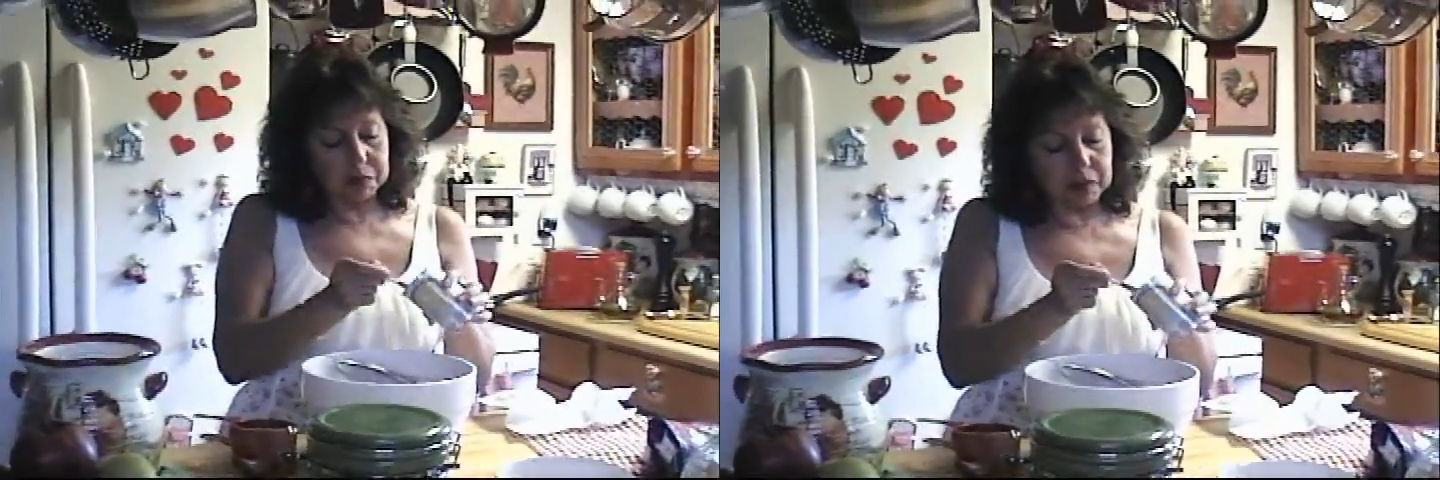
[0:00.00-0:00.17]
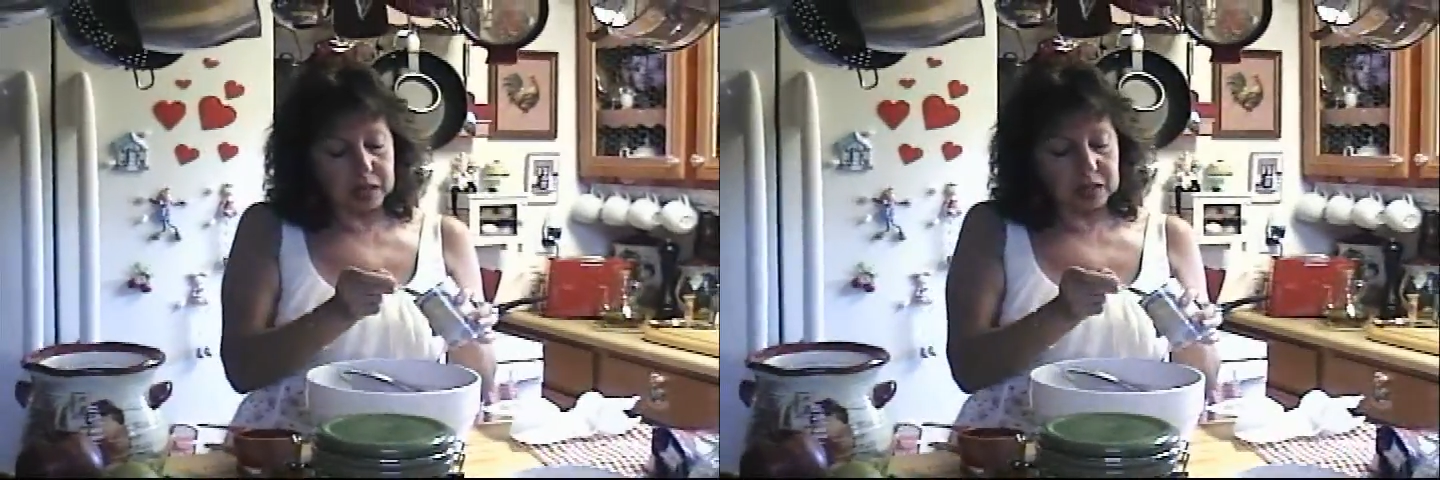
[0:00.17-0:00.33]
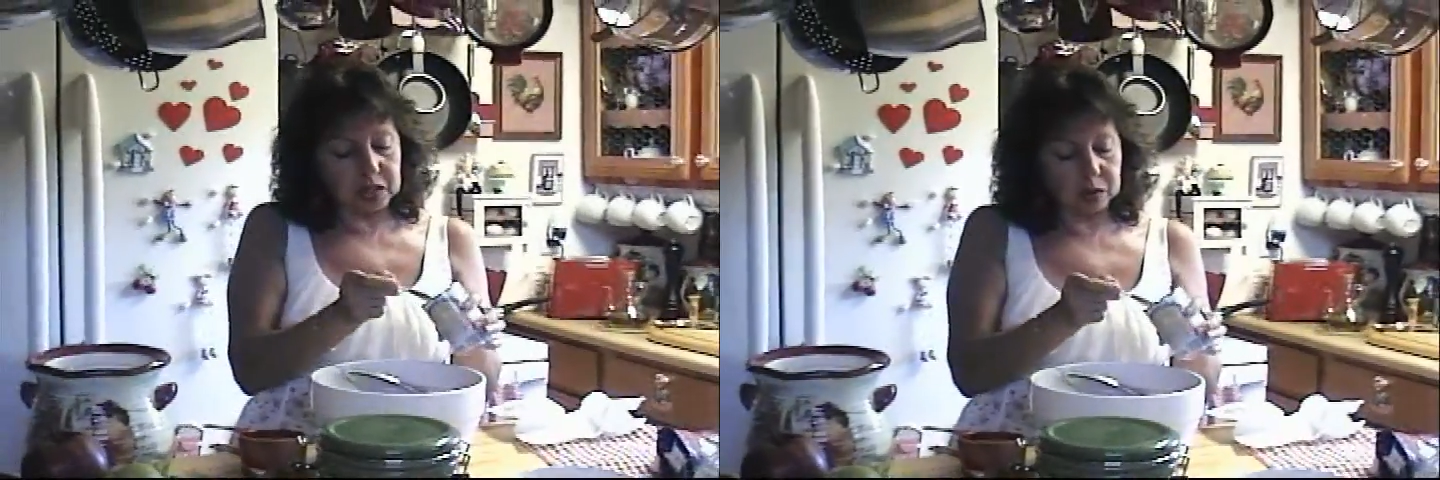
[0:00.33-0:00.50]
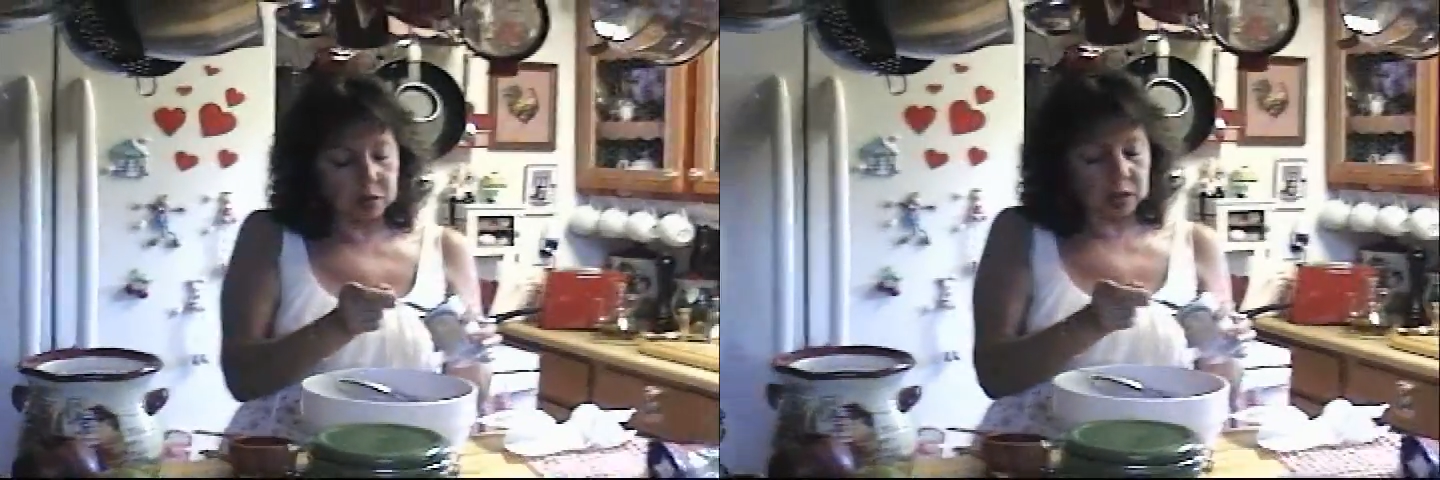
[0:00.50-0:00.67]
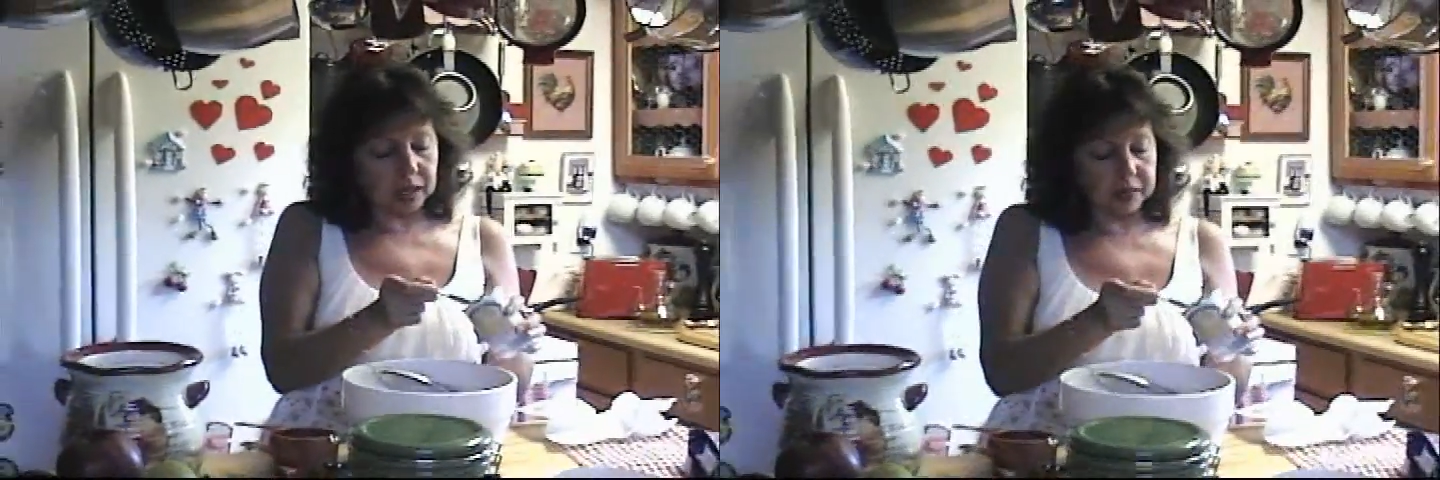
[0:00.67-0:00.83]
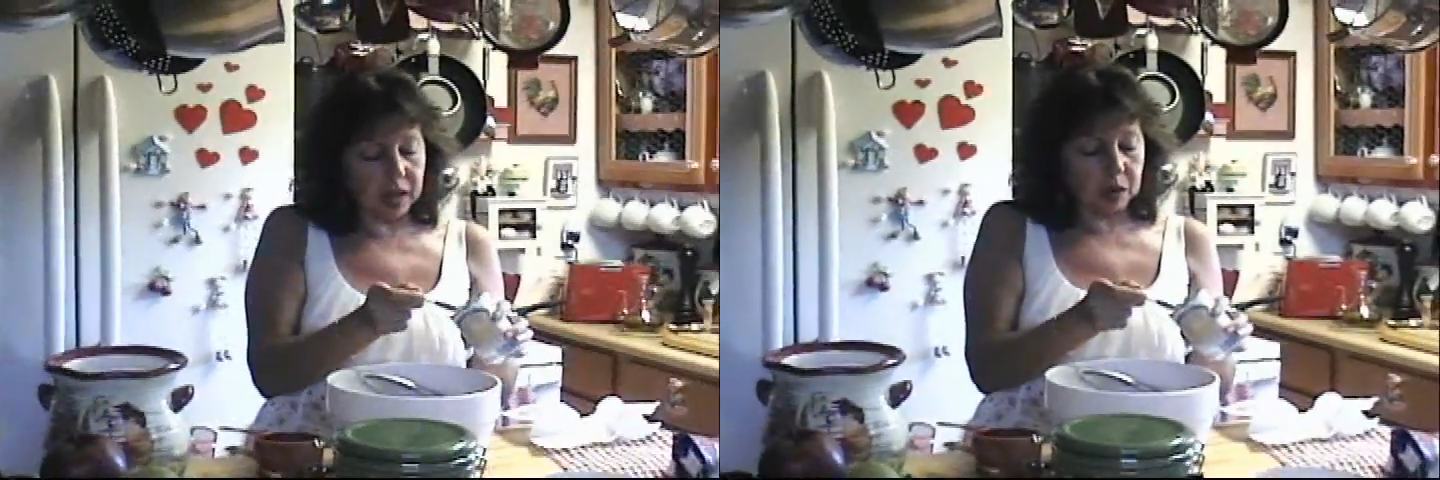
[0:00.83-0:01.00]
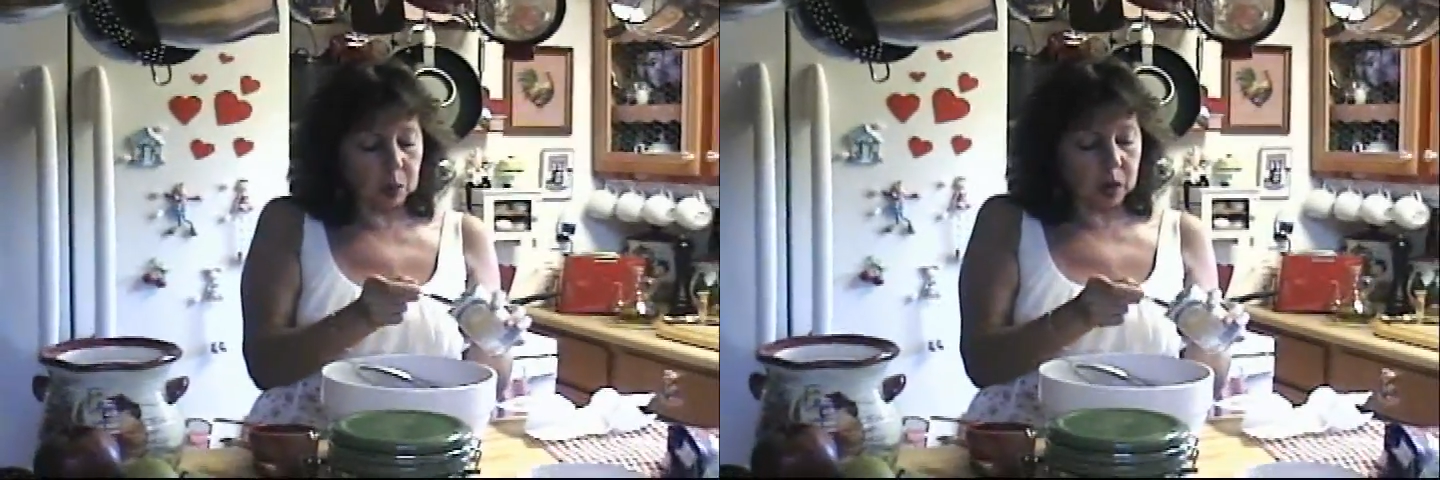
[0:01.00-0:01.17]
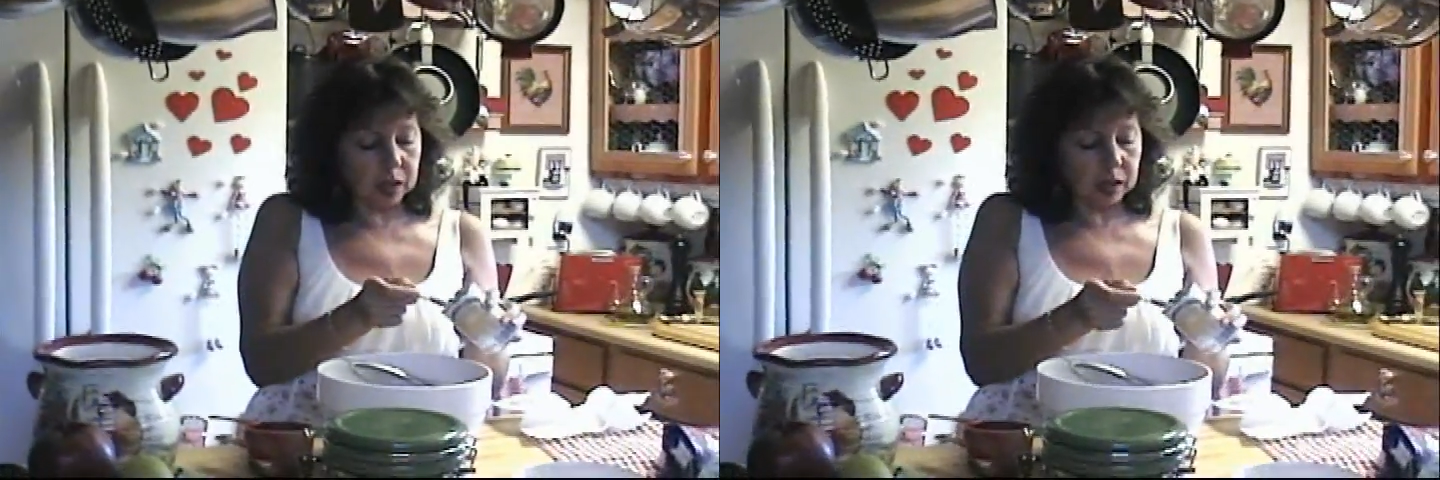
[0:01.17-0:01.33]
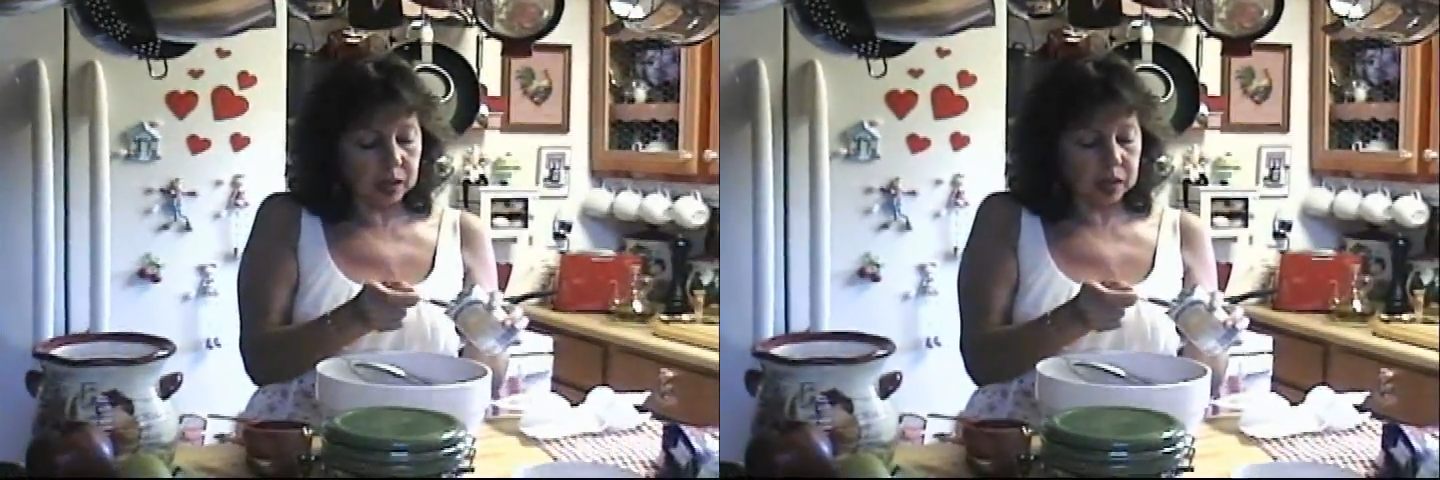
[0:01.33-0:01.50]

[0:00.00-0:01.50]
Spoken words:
versions of that one.